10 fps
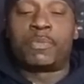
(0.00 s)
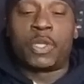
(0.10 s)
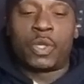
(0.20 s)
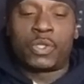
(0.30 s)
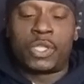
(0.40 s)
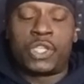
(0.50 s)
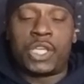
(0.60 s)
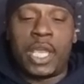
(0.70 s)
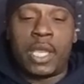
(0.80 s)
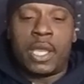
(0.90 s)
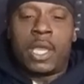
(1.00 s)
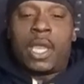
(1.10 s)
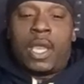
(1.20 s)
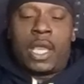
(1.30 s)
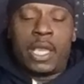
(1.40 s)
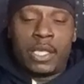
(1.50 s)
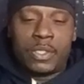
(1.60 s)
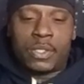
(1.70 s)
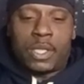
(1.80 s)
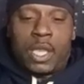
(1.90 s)
because the chair
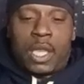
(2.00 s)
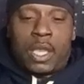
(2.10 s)
is